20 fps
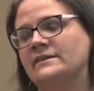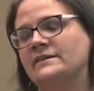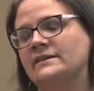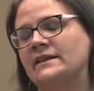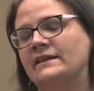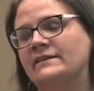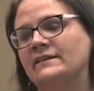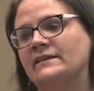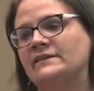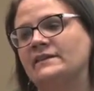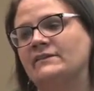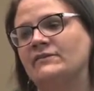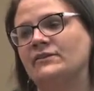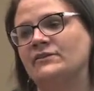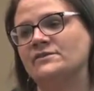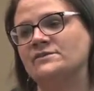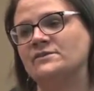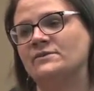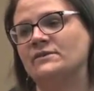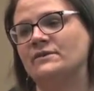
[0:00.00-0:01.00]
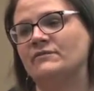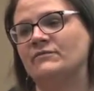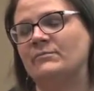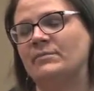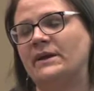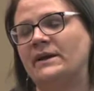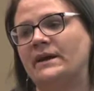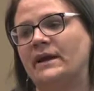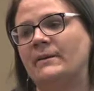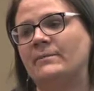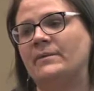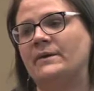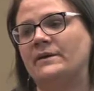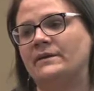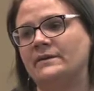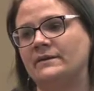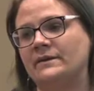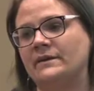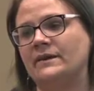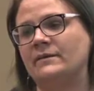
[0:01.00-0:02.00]
let the liver sort of pick up
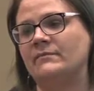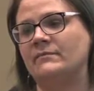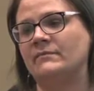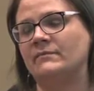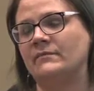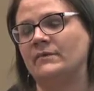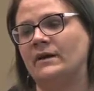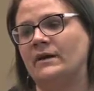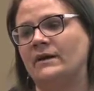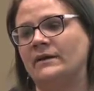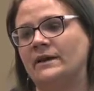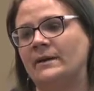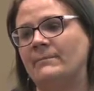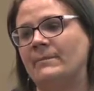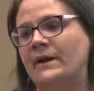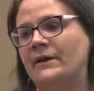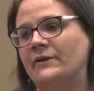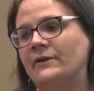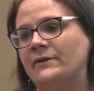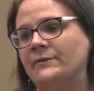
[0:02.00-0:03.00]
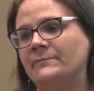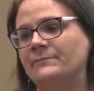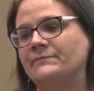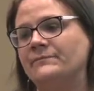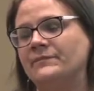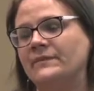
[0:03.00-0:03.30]
and, and uh, get better.